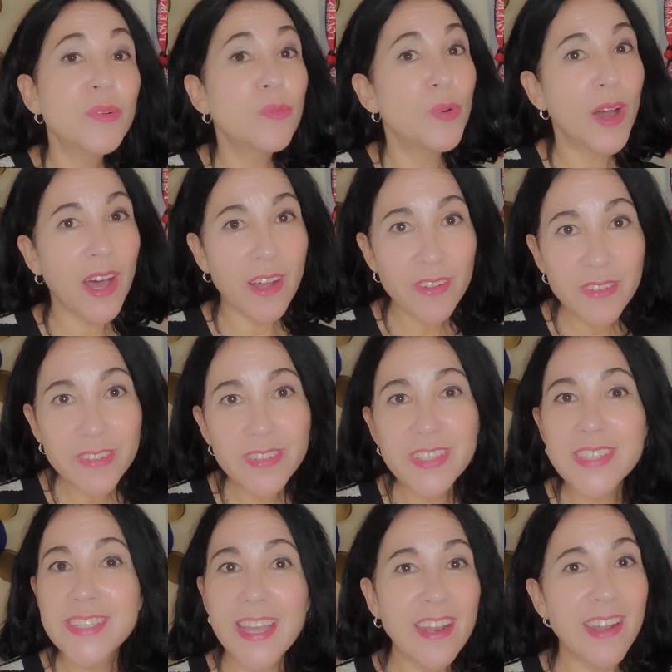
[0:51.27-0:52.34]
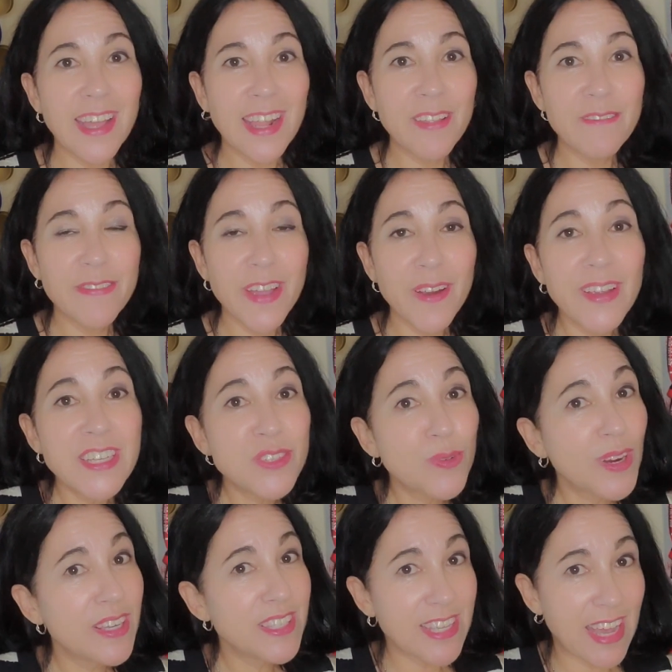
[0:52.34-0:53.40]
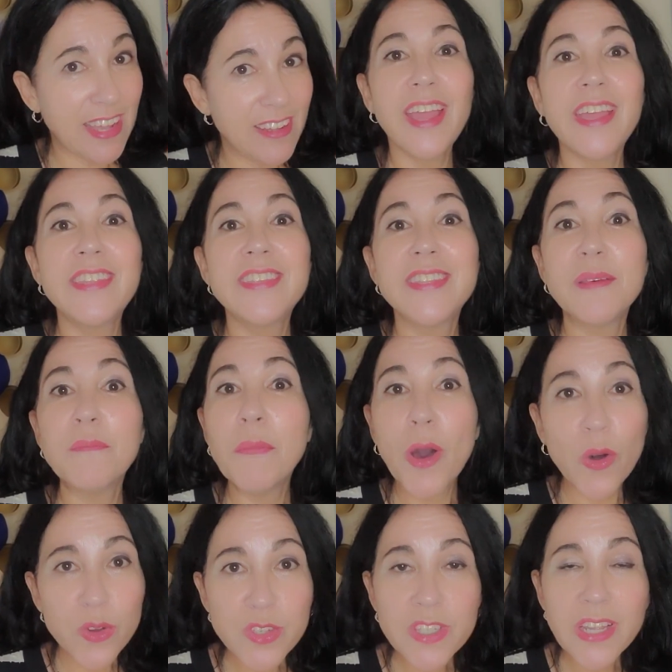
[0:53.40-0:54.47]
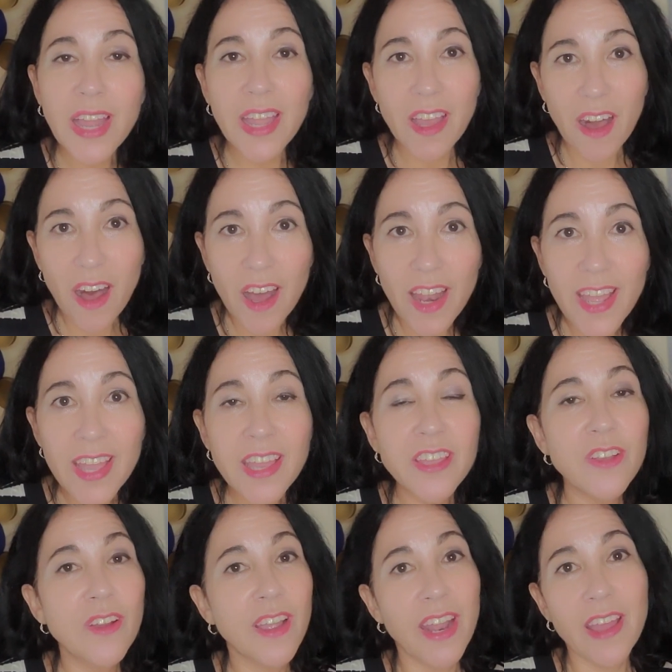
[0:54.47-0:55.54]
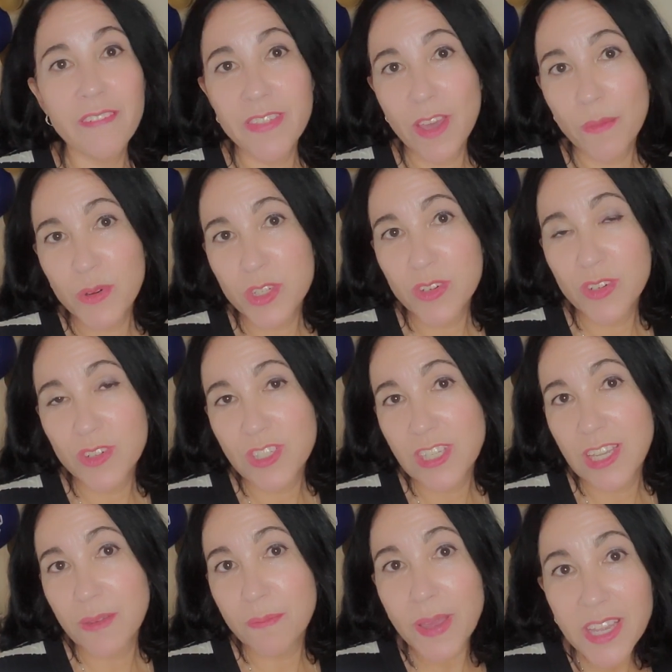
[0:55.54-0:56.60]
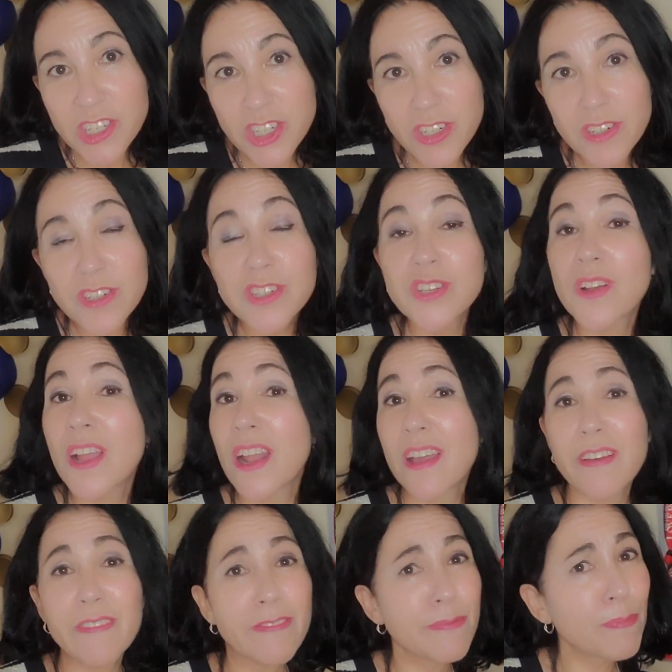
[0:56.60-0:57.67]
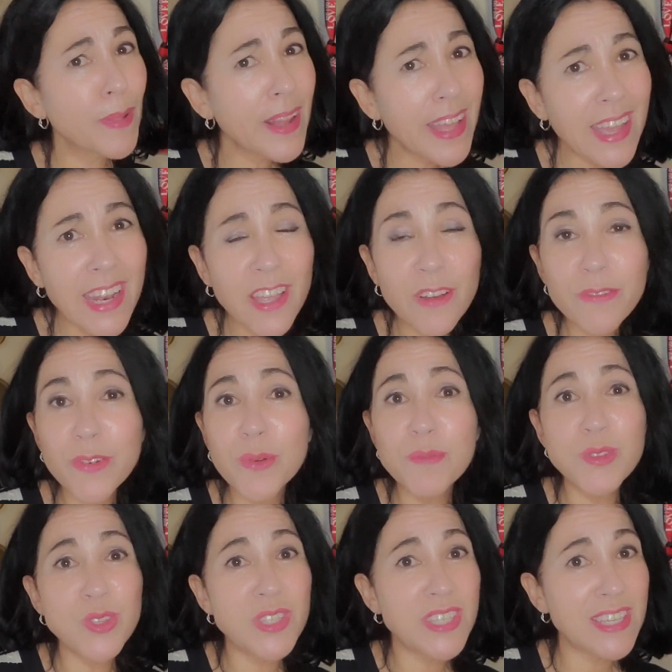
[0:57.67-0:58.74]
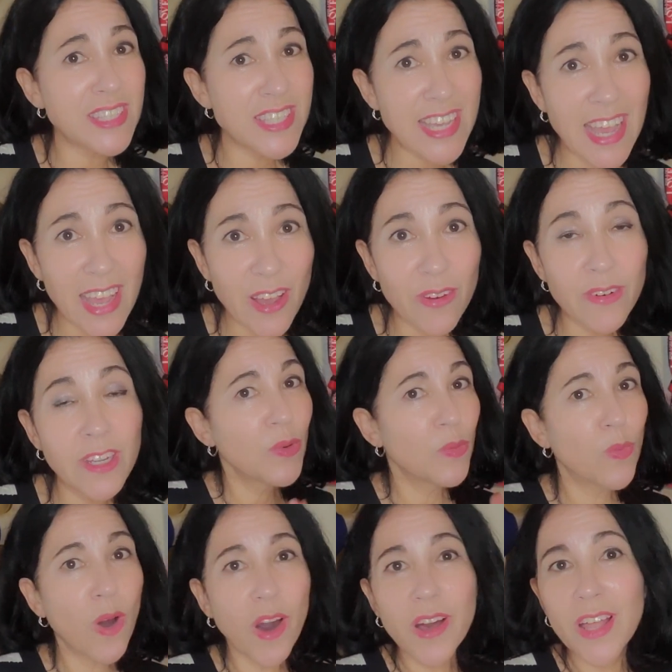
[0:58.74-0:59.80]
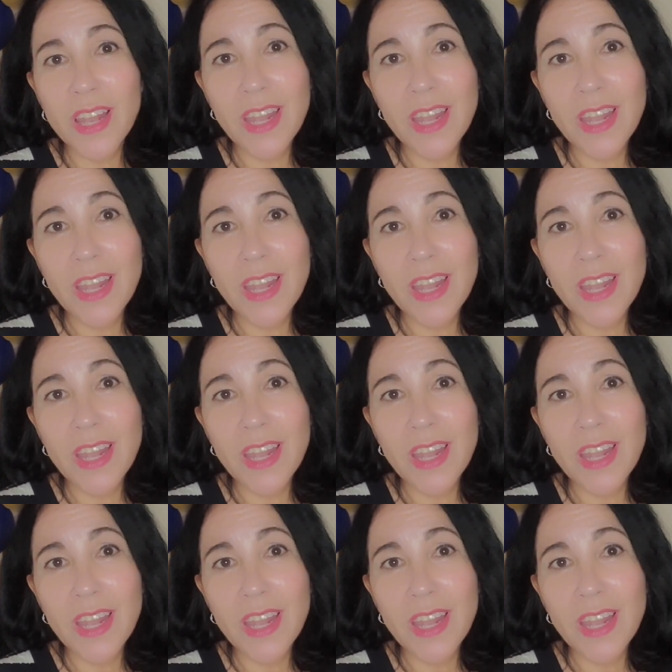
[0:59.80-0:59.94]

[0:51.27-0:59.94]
Well, the Staten Island Ferry is where it's at. It's the most iconic. You're gonna have the opportunity to take pictures. You're gonna have plenty of room to sit down, walk a